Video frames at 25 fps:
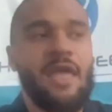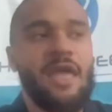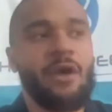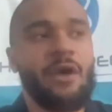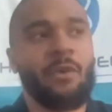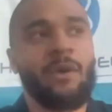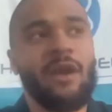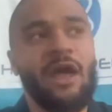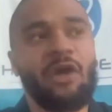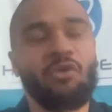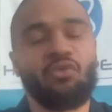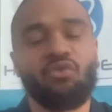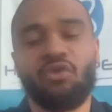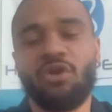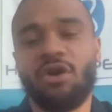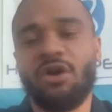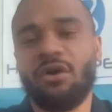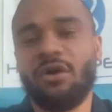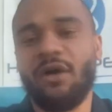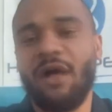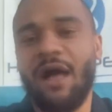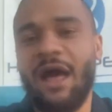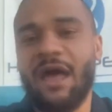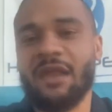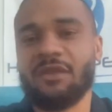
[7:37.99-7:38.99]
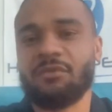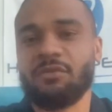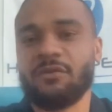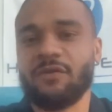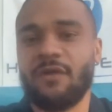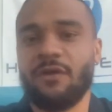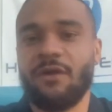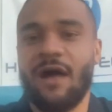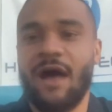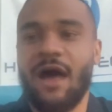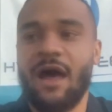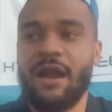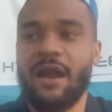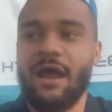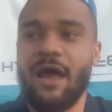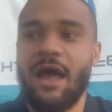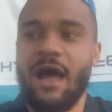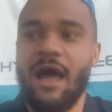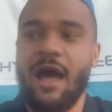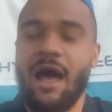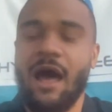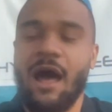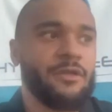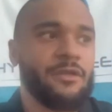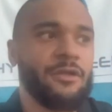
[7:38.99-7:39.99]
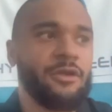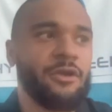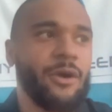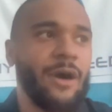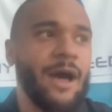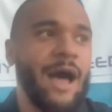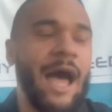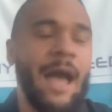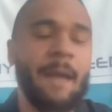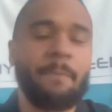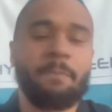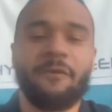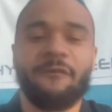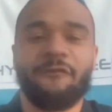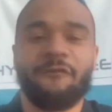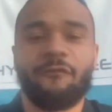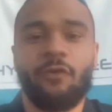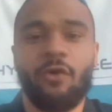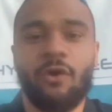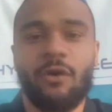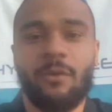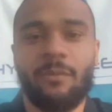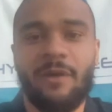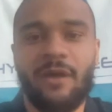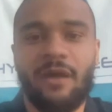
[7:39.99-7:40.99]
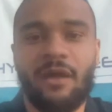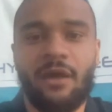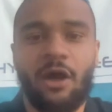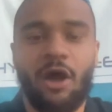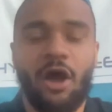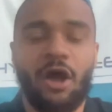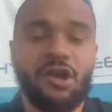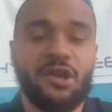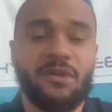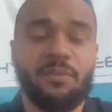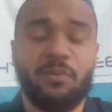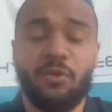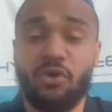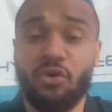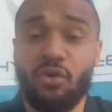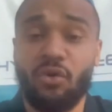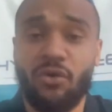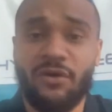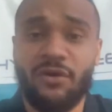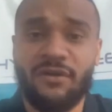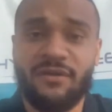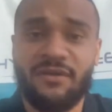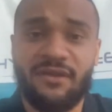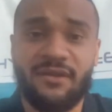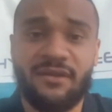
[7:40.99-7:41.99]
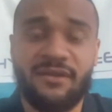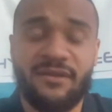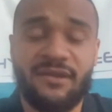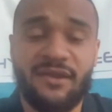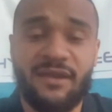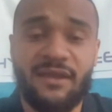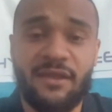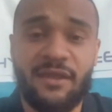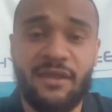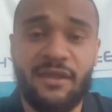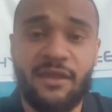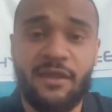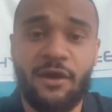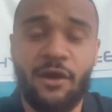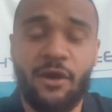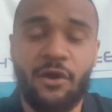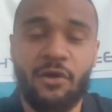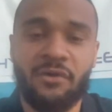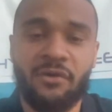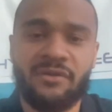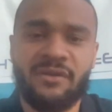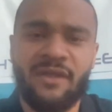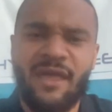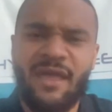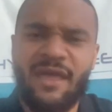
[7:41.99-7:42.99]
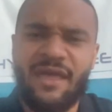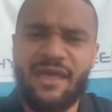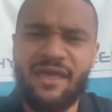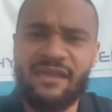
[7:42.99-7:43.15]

And what I realized with a lot of you know high performing entrepreneurs and CEOs